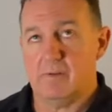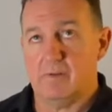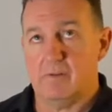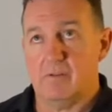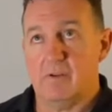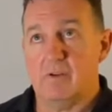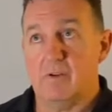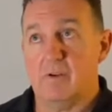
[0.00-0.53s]

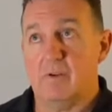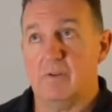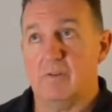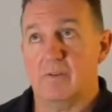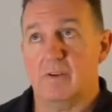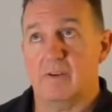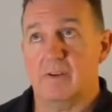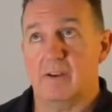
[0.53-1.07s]
to
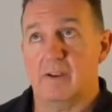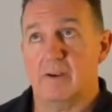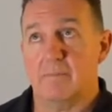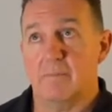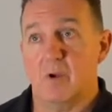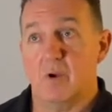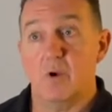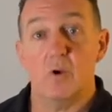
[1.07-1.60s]
use
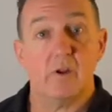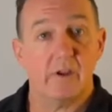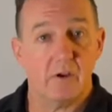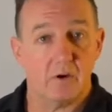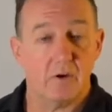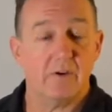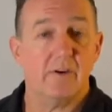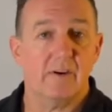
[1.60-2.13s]
early
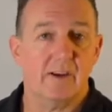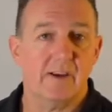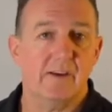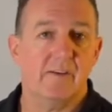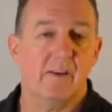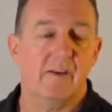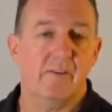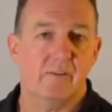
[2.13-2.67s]
on
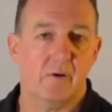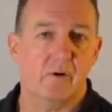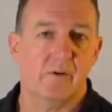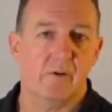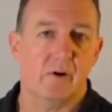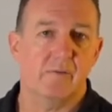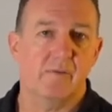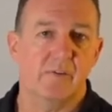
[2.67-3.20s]
in these
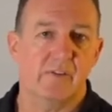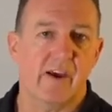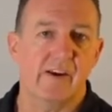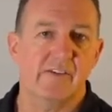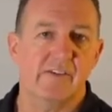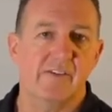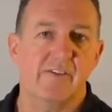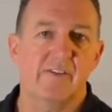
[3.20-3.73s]
kind of
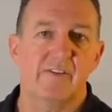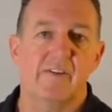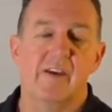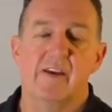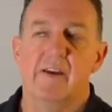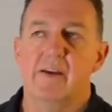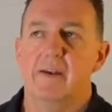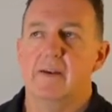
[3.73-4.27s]
conversations
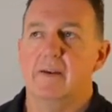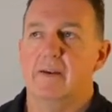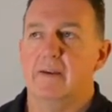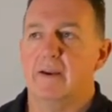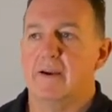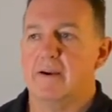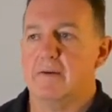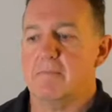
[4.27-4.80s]

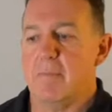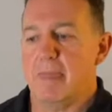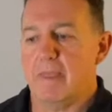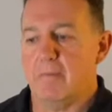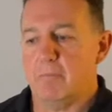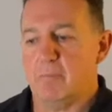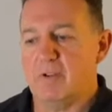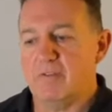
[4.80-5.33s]

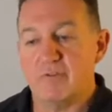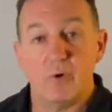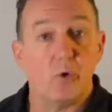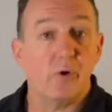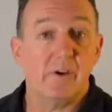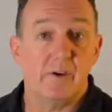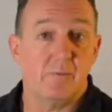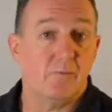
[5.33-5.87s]

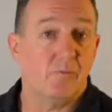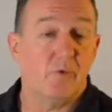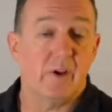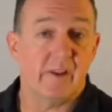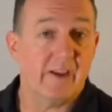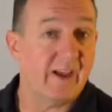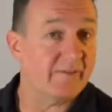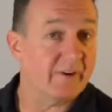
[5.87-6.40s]
before you
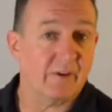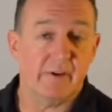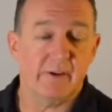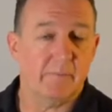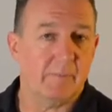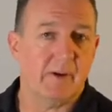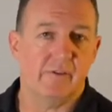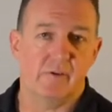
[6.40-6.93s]
really have a
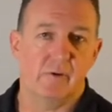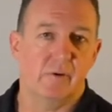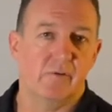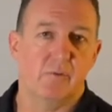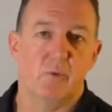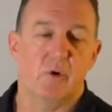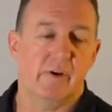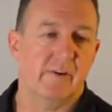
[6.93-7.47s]
clear picture
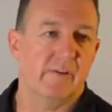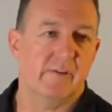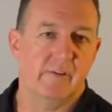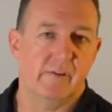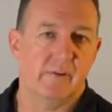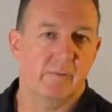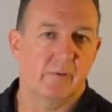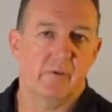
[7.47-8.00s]
of what
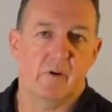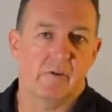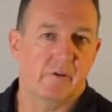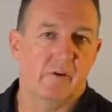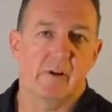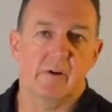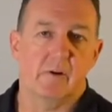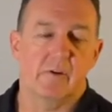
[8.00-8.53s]
is the
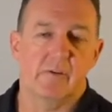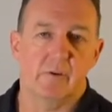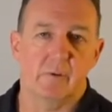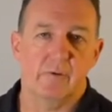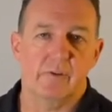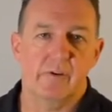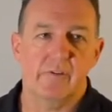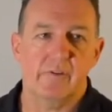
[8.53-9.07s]
social
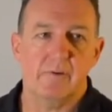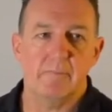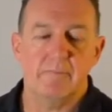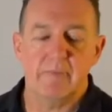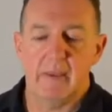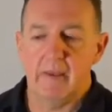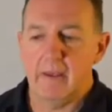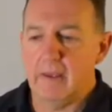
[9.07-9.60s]
ecological
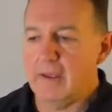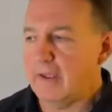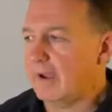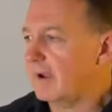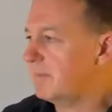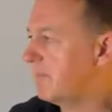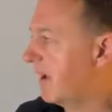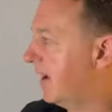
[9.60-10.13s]
system,
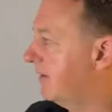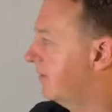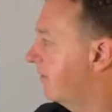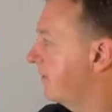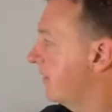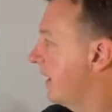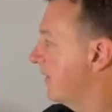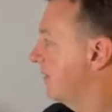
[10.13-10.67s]
and
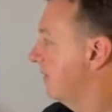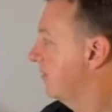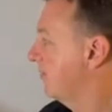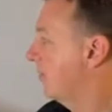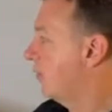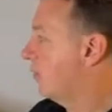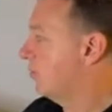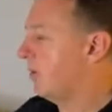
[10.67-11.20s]
start to
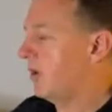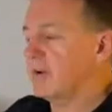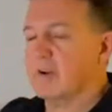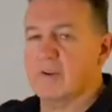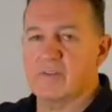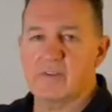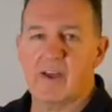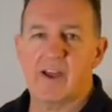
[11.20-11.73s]
form, like
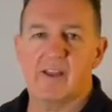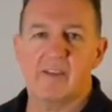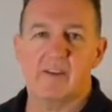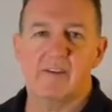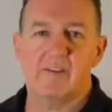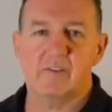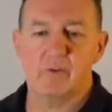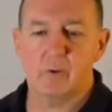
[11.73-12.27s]
I say,
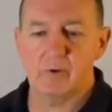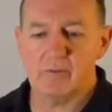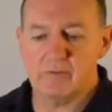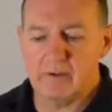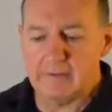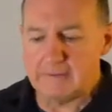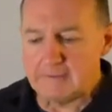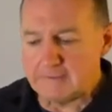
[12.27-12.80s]
these sort
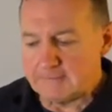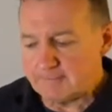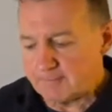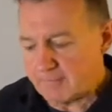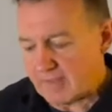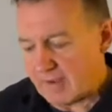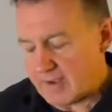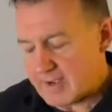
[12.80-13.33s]

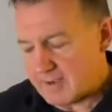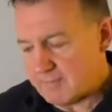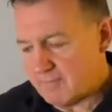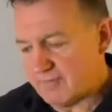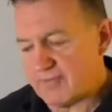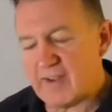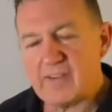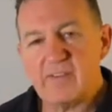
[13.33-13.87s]
of
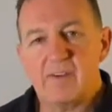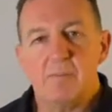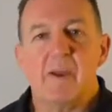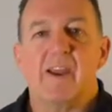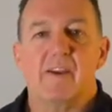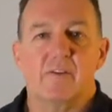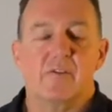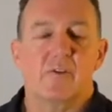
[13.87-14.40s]
fuzzy
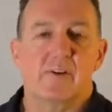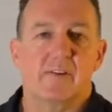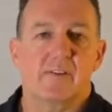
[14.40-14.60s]
boundaries.